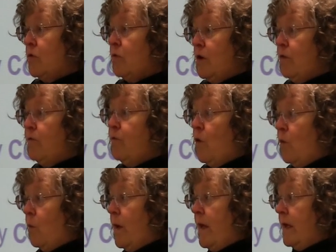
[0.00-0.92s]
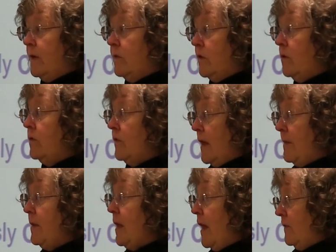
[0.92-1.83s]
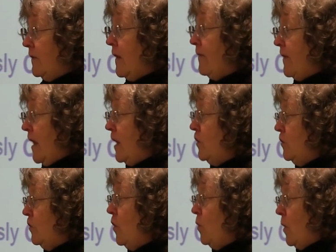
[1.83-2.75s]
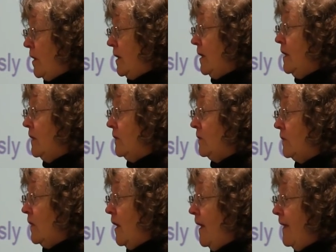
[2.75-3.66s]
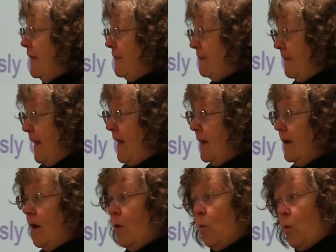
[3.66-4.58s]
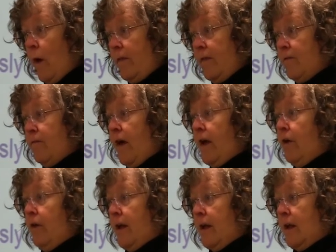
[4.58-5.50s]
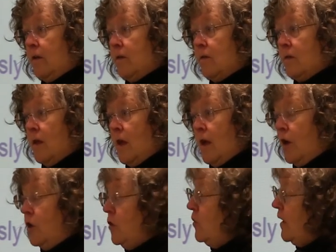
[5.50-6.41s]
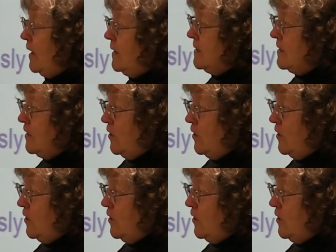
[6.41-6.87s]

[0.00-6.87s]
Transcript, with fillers: three or four weeks, you stabilize on that, you know what it is. Then when the fire hits, you can,